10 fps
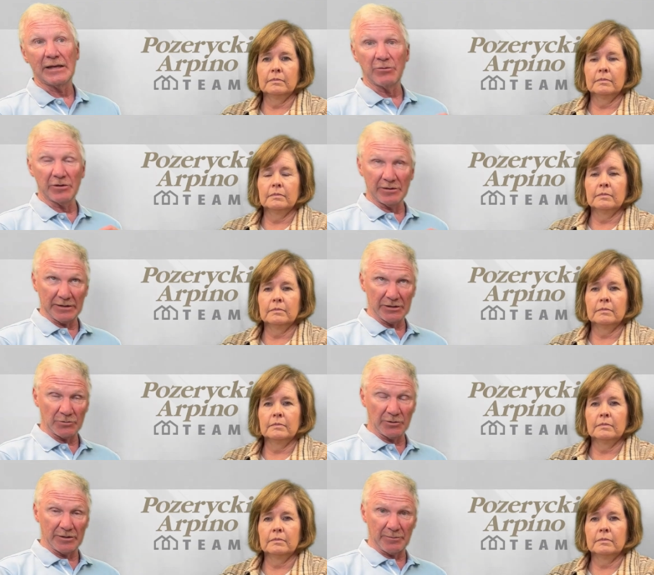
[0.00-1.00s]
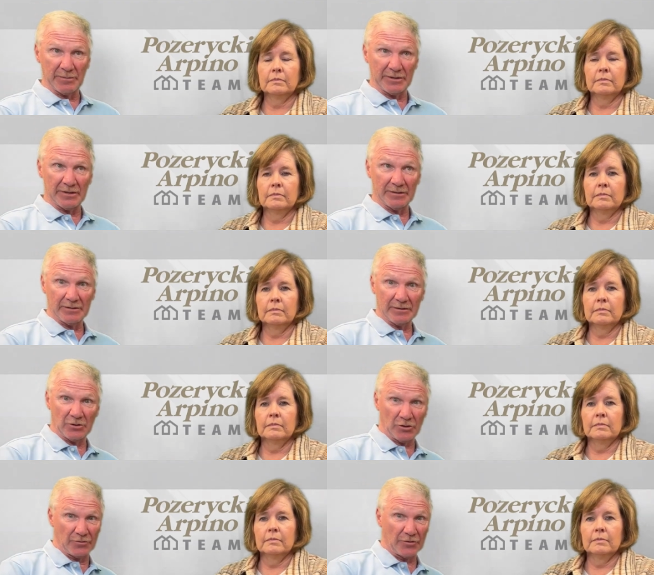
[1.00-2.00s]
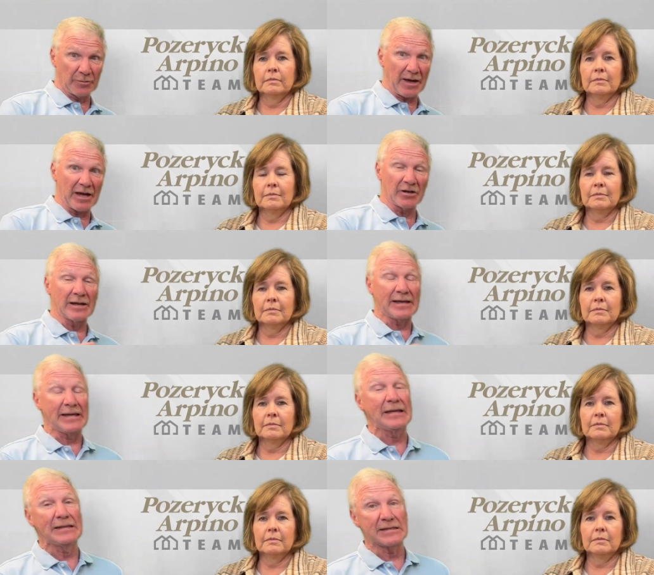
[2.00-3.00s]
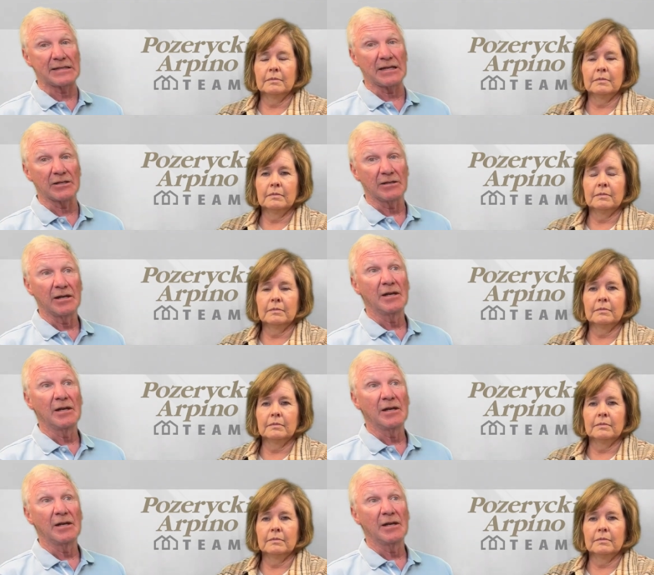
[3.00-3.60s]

Speaker 1: where this would be good for the buyer and the seller.